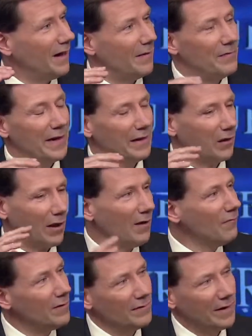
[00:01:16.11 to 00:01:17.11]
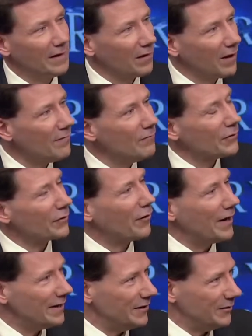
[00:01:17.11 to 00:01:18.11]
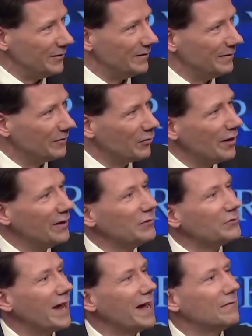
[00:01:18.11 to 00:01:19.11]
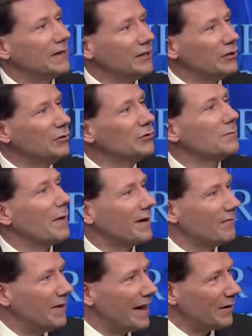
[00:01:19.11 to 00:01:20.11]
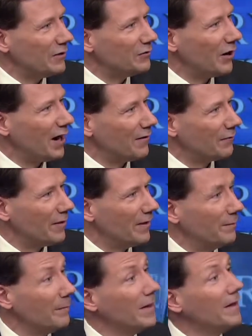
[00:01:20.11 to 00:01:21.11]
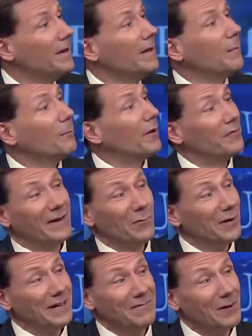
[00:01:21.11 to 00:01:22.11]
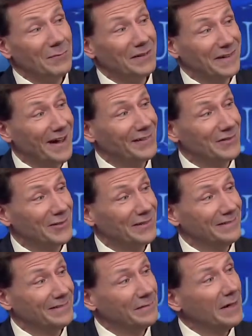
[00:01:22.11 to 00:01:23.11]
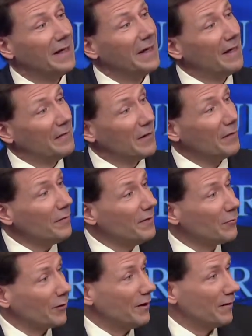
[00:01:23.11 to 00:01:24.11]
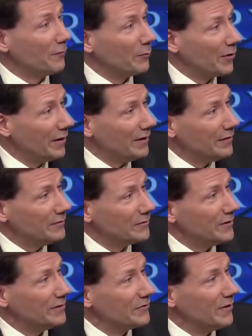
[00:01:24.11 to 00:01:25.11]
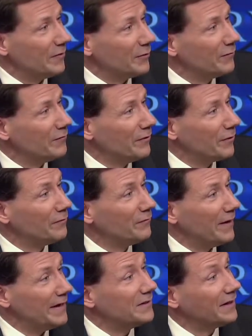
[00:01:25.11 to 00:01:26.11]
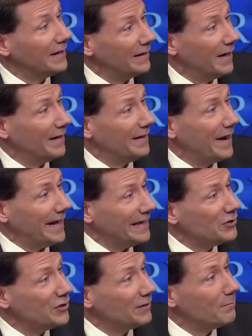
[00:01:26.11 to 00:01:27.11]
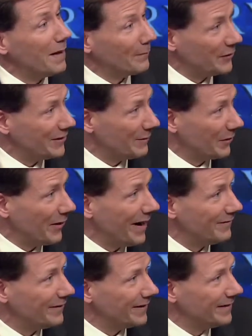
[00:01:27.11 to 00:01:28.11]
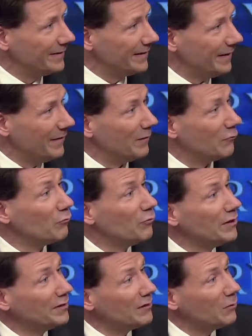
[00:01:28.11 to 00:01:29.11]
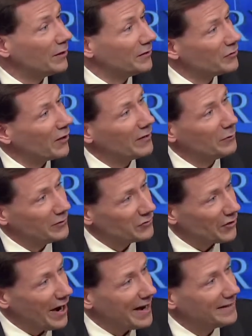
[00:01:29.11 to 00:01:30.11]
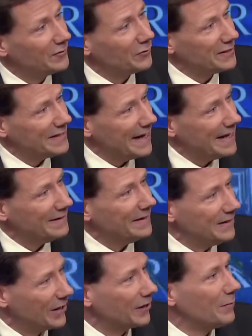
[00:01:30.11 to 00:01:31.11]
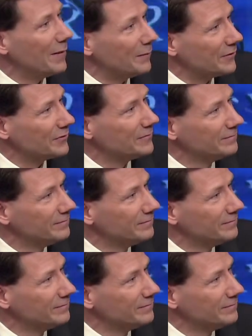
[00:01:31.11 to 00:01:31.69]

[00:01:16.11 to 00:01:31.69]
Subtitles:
They love their credit union. Credit unions have a huge amount of value to offer them, but they don't want to give up technology. The other thing we're hearing from credit unions is that they're facing an aging member demographic, and they really want to try to attract and retain the younger members.